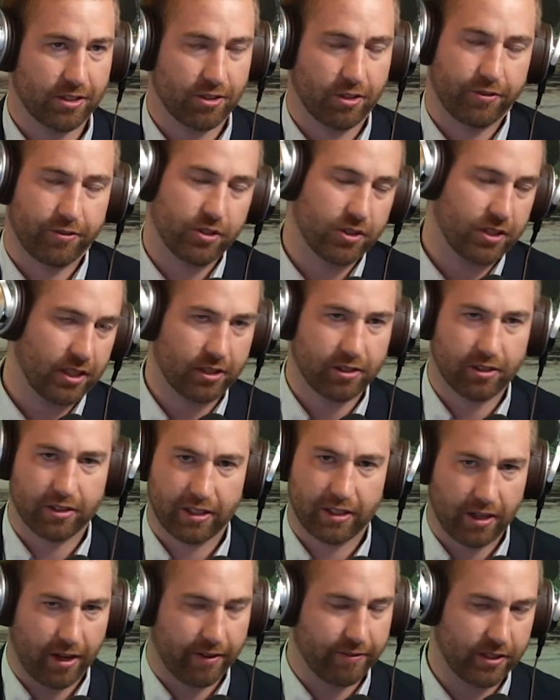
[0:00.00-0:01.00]
So if you're single,
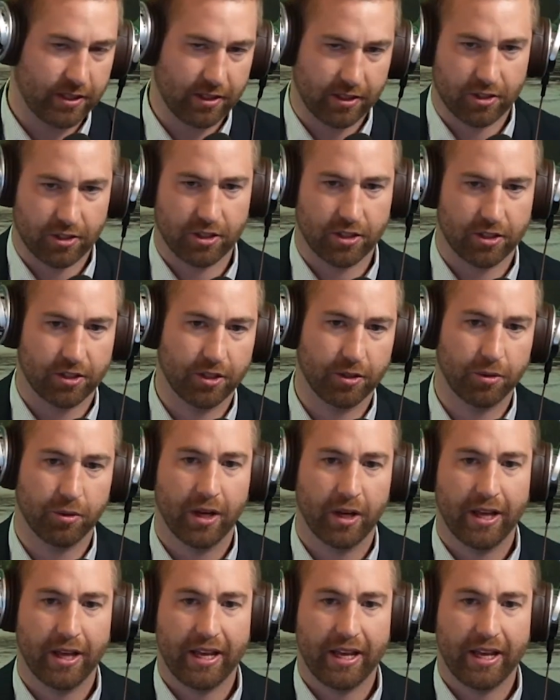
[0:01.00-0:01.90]
then obviously it's just you.